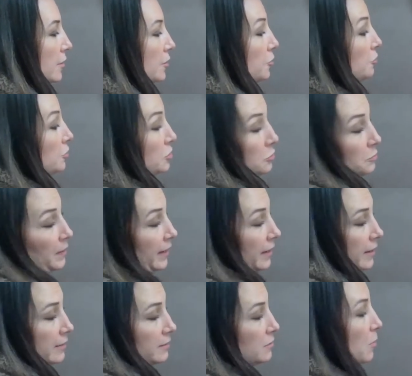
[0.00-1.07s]
You could do
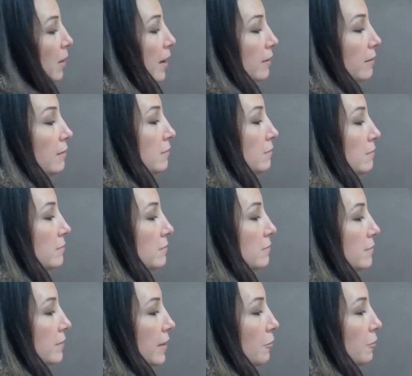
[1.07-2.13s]
pink as well.
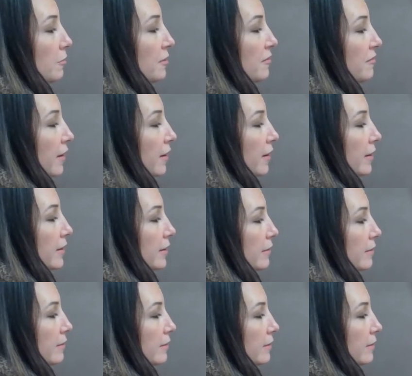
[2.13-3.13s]
That would be fine.